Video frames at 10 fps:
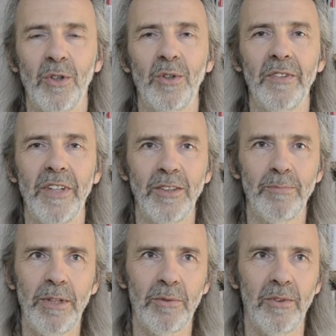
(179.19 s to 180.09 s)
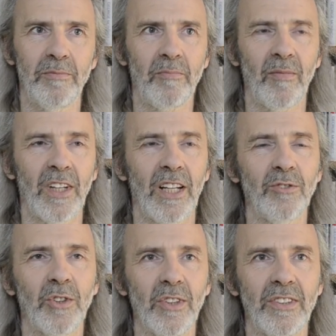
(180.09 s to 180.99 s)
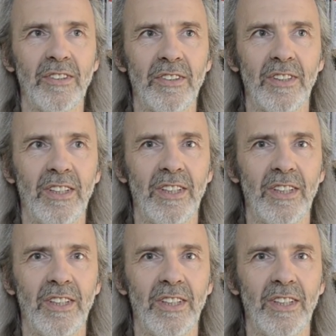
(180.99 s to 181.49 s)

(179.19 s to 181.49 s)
all of those people. And of course,